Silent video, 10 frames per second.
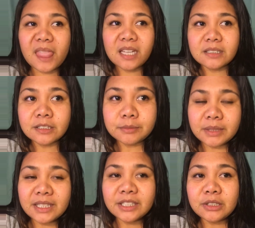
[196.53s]
A
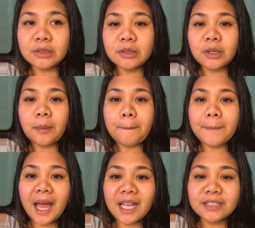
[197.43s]
little
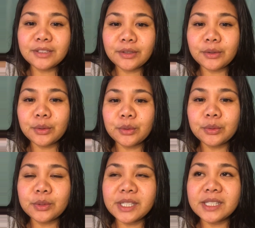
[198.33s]
back note
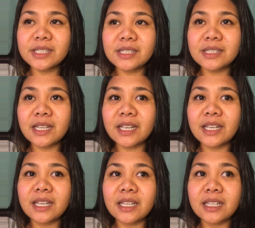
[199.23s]
is
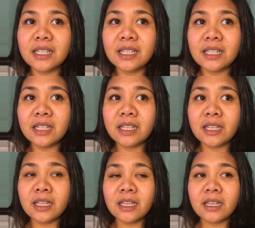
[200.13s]
like,
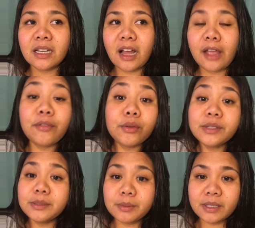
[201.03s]
I've
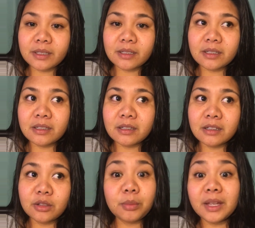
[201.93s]
always been
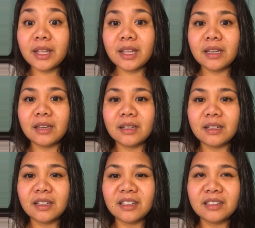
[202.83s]
the big kid.
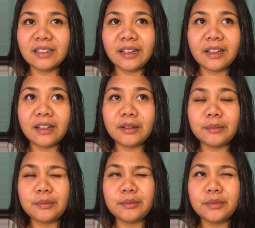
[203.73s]

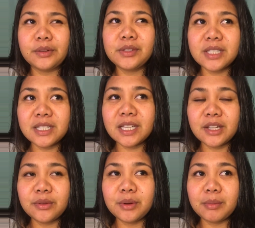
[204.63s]
Ever since I
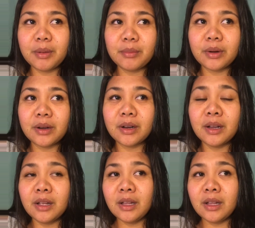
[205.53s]
could remember,